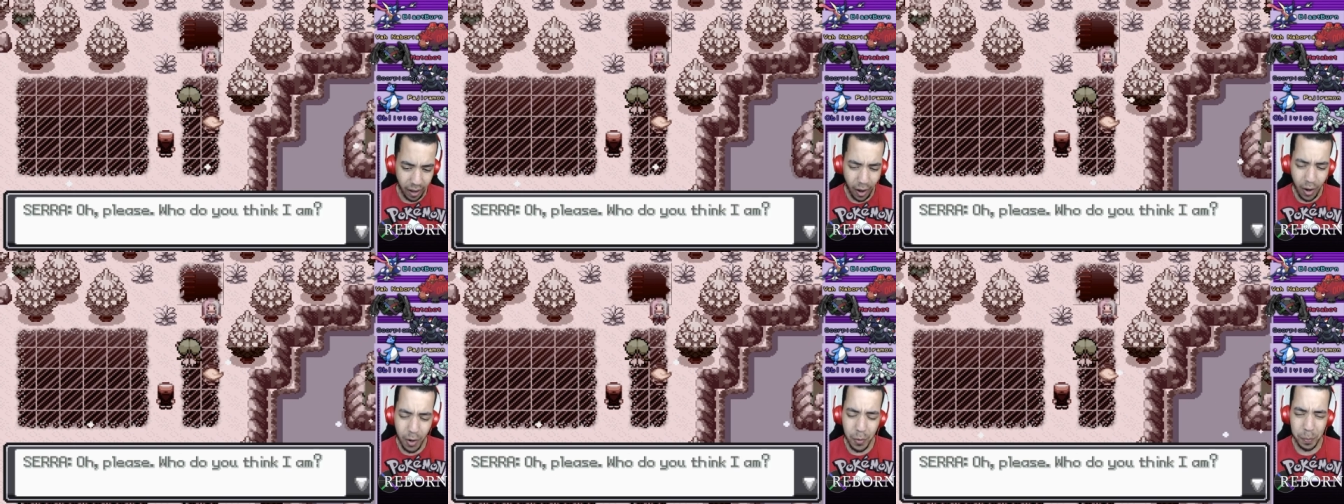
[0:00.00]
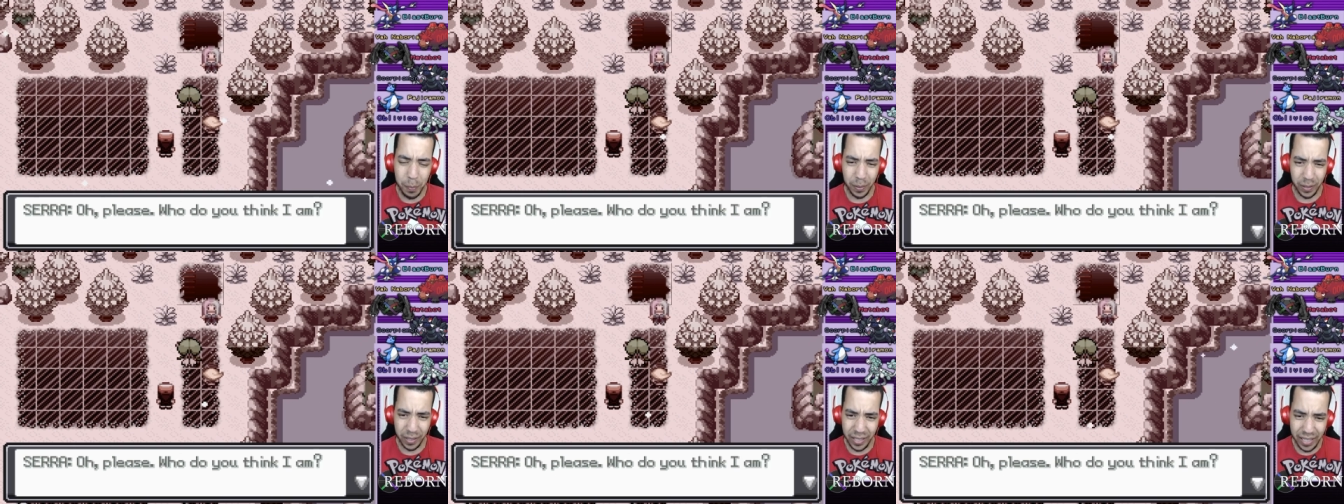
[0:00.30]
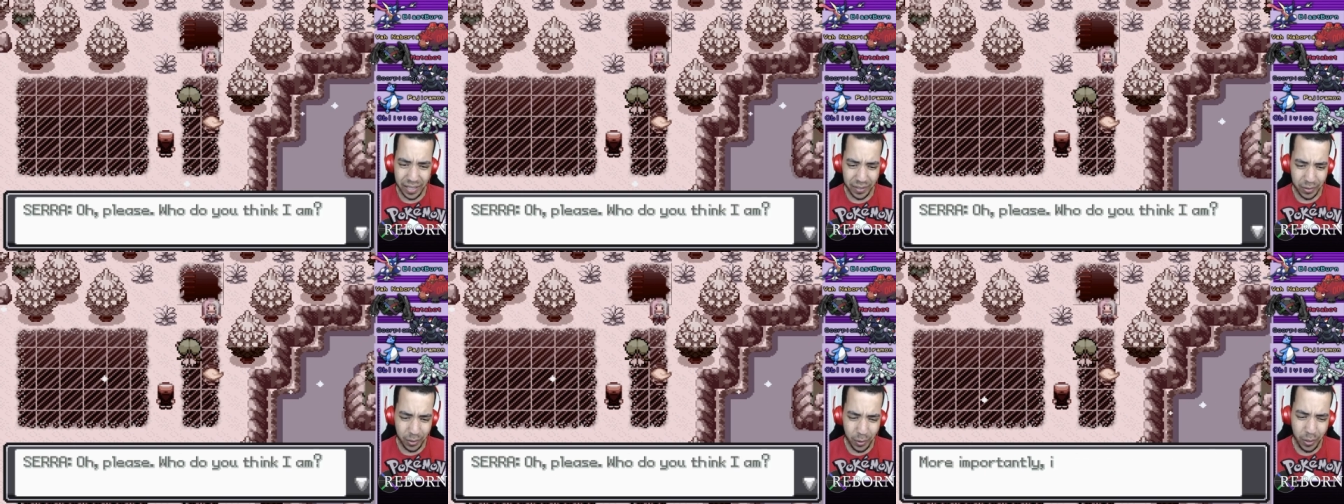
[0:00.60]
Oh,
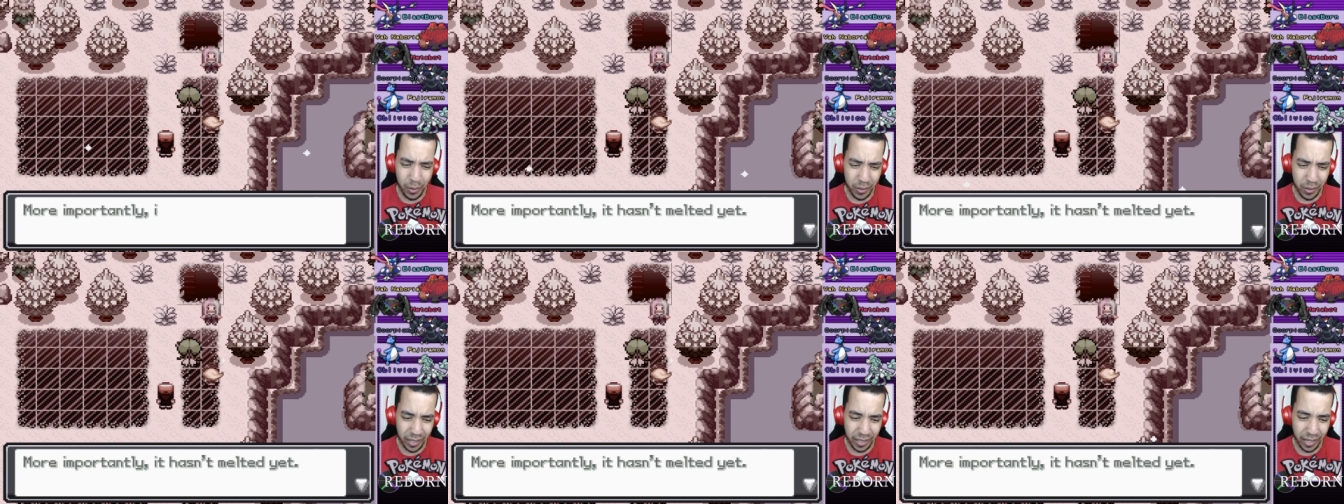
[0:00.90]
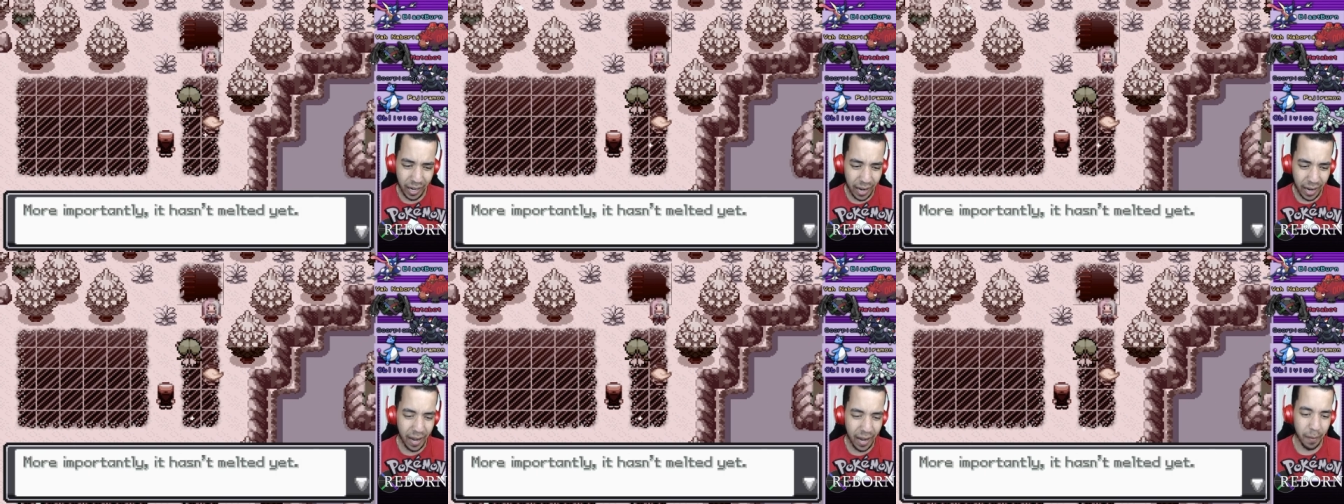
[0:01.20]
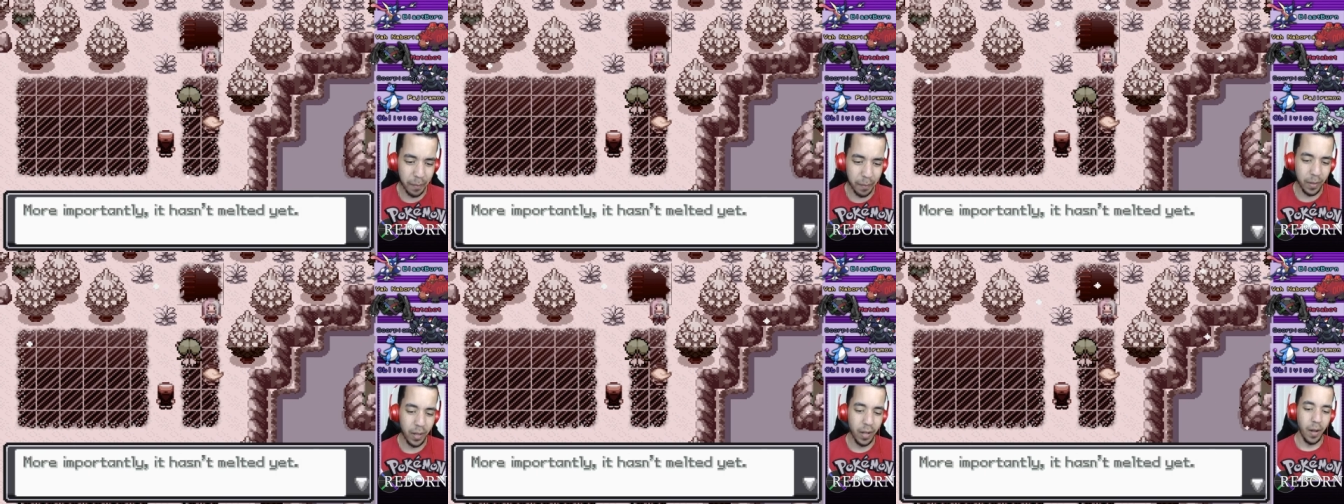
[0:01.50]
please, who do you think I
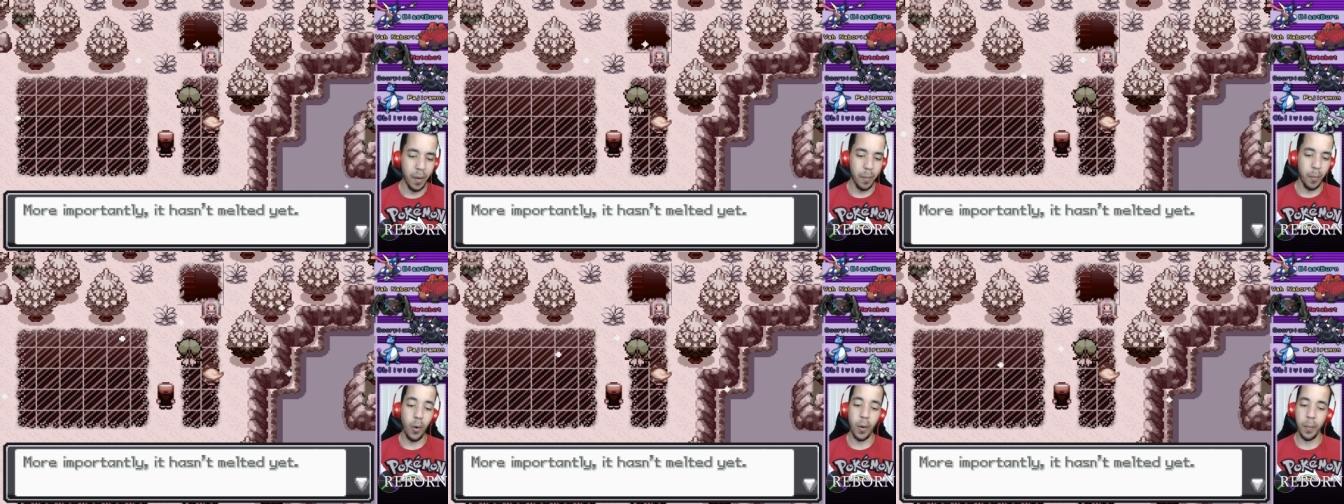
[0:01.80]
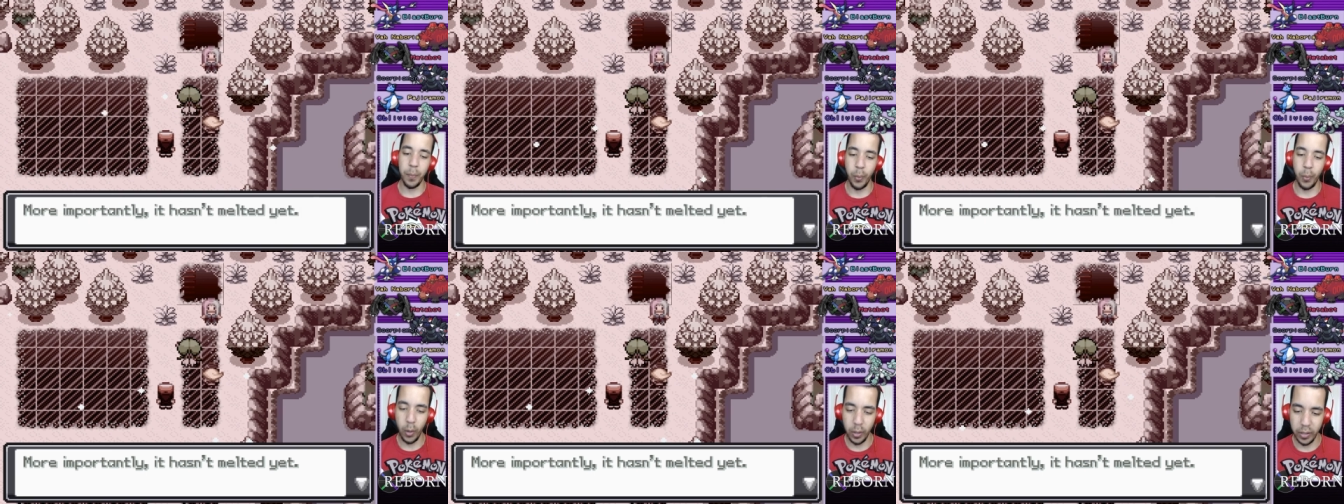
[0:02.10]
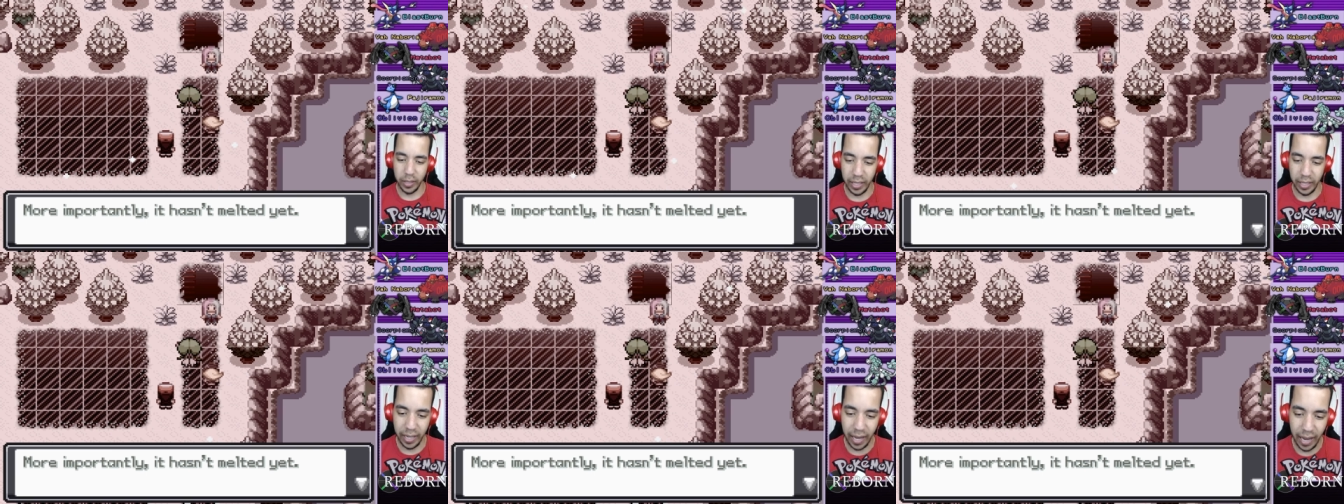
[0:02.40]
am? More
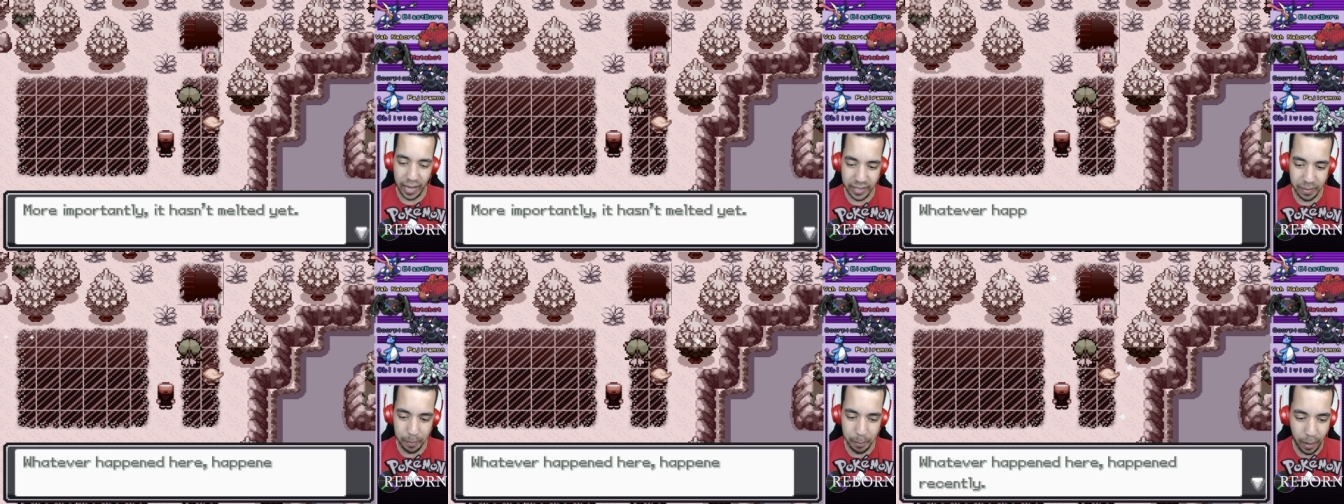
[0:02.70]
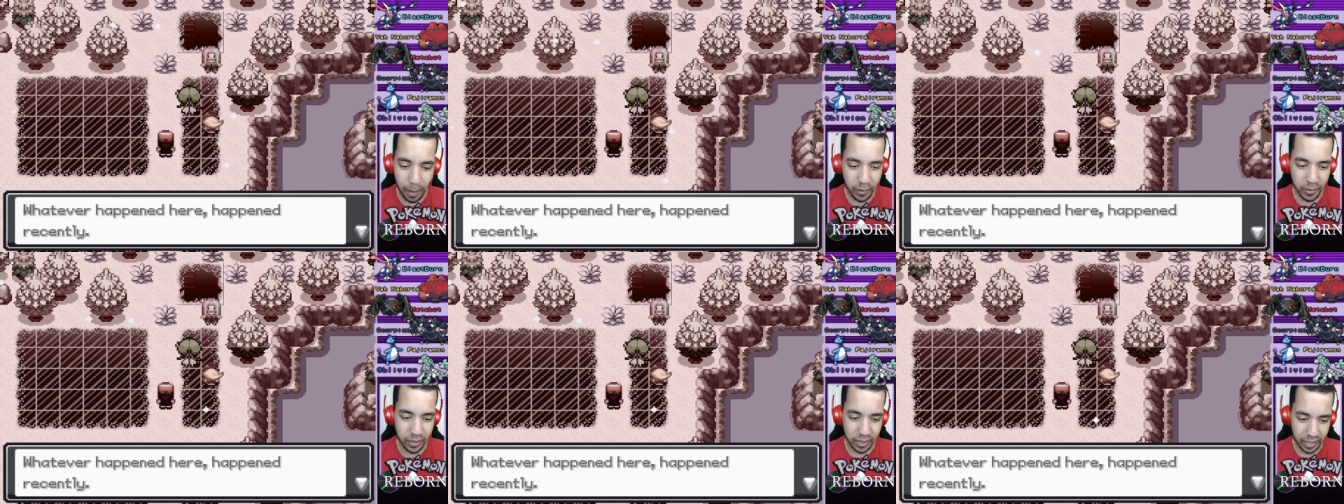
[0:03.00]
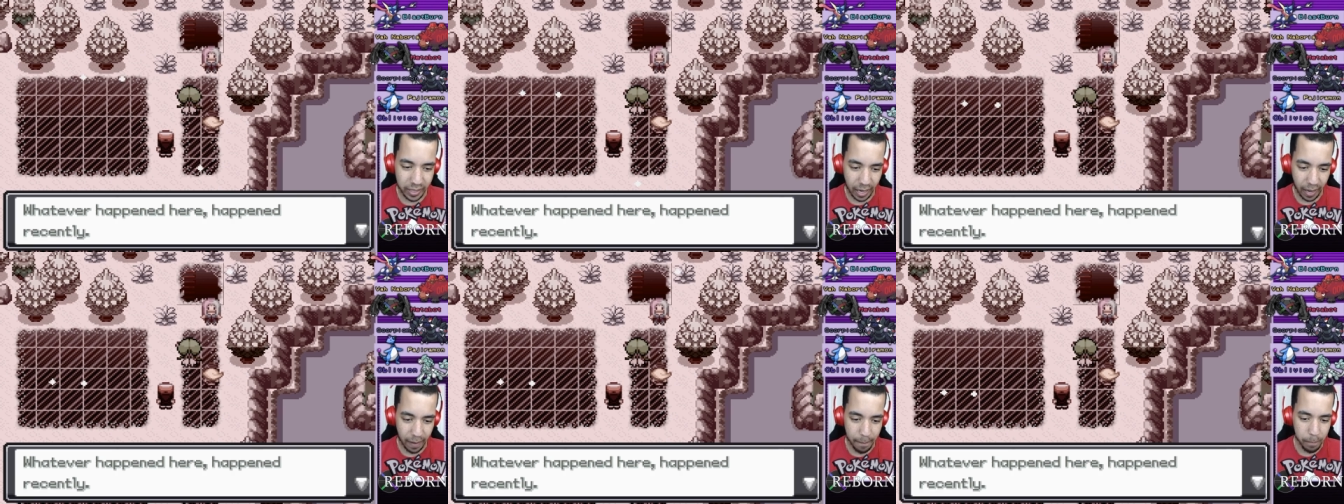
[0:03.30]
importantly, it hasn't melted
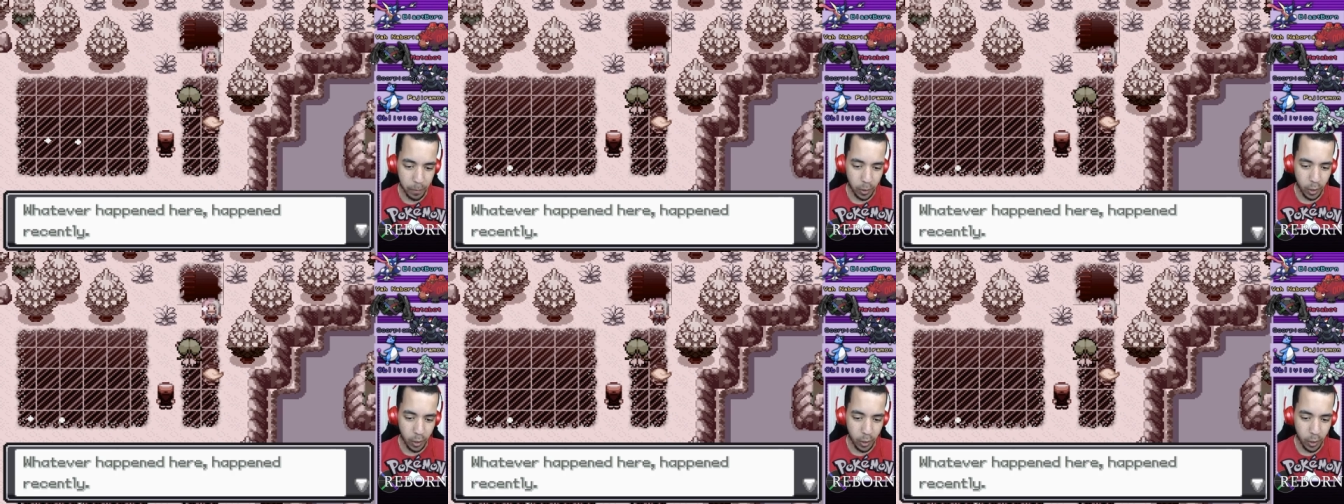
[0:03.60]
yet.